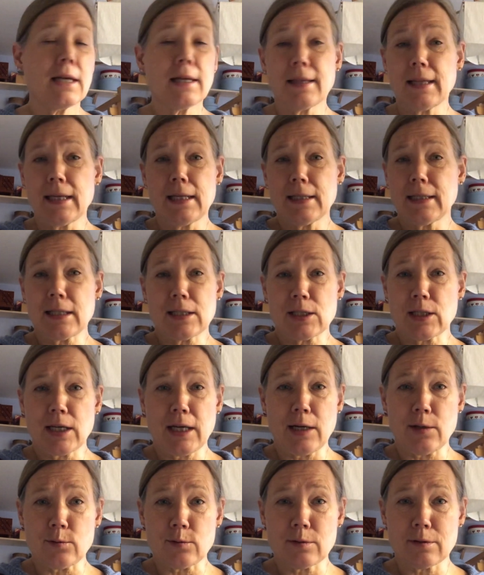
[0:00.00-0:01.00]
then it doesn't
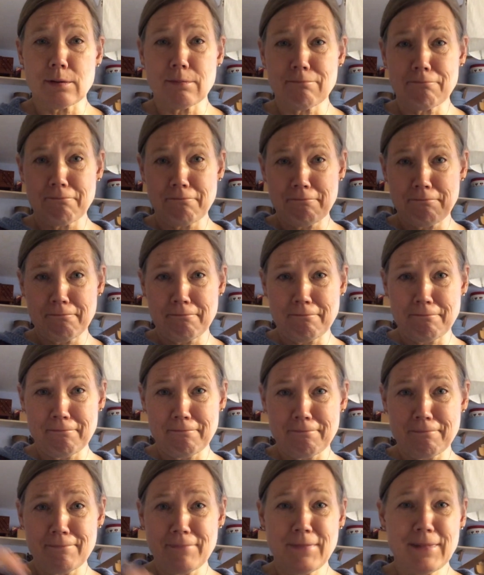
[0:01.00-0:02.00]
count.
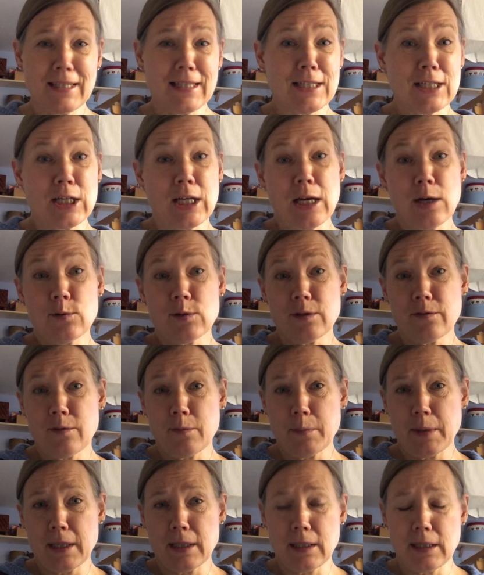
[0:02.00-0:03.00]
It doesn't count if
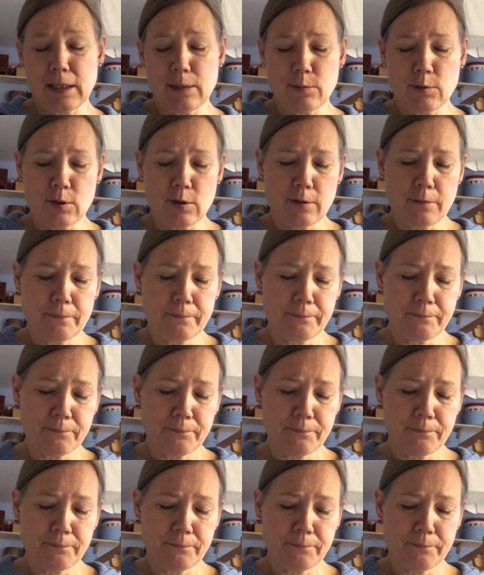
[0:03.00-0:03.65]
I buy the ebook.